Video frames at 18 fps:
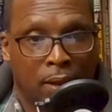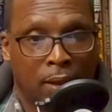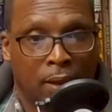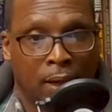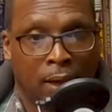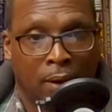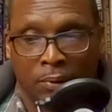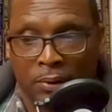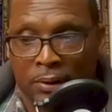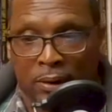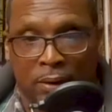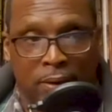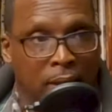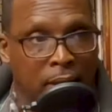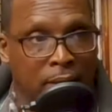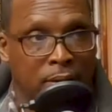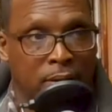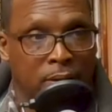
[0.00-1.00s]
I was
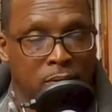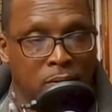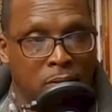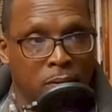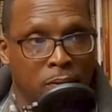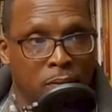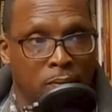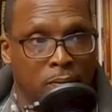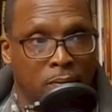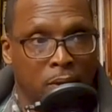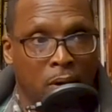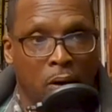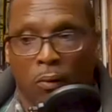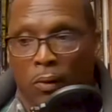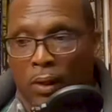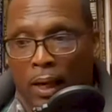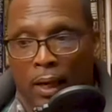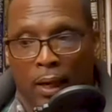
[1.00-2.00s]
addicted to
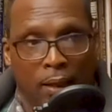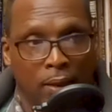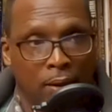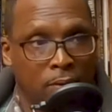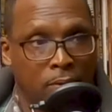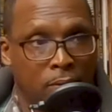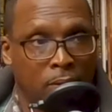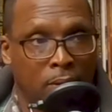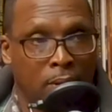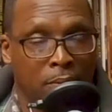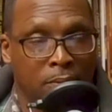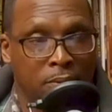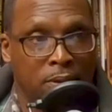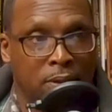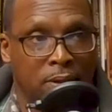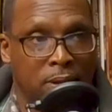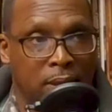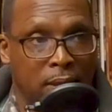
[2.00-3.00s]
cocaine, or I
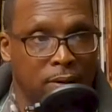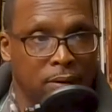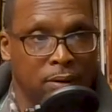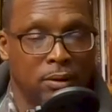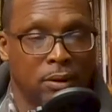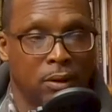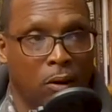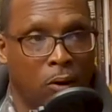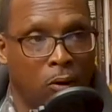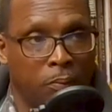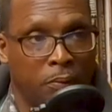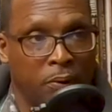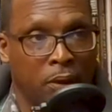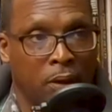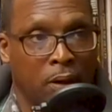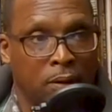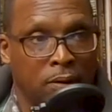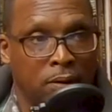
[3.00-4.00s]
was addicted to
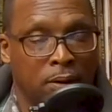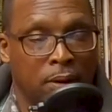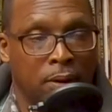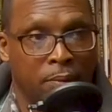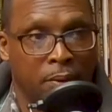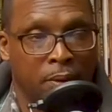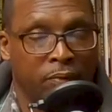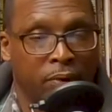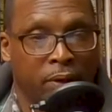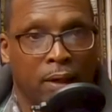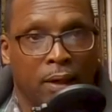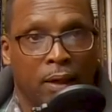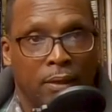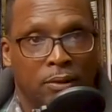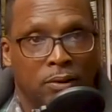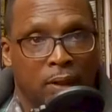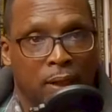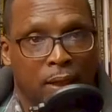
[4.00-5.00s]
opioids, and I'm in
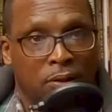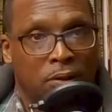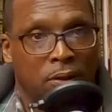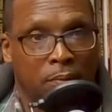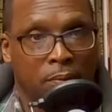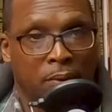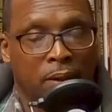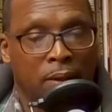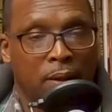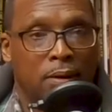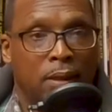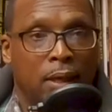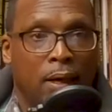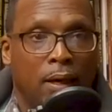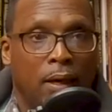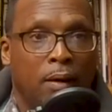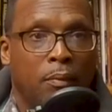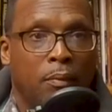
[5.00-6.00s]
recovery, so that shouldn't be an it.